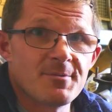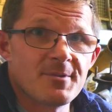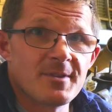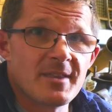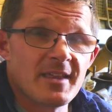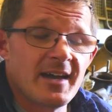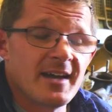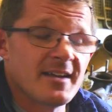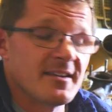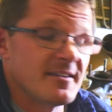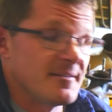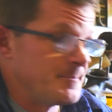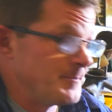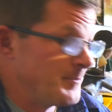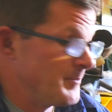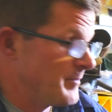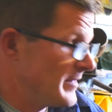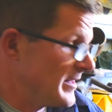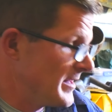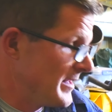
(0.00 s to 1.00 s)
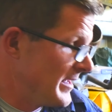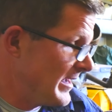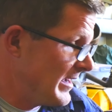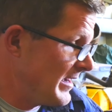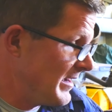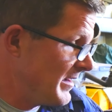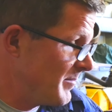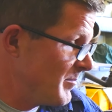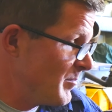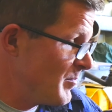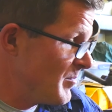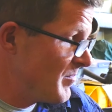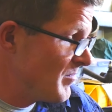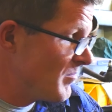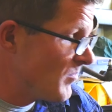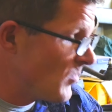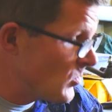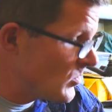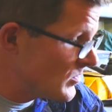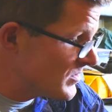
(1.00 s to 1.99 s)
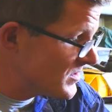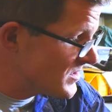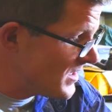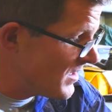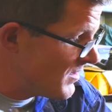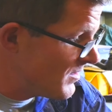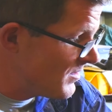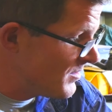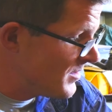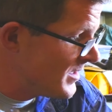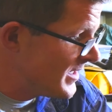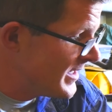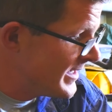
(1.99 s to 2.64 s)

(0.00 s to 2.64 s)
with that. More so,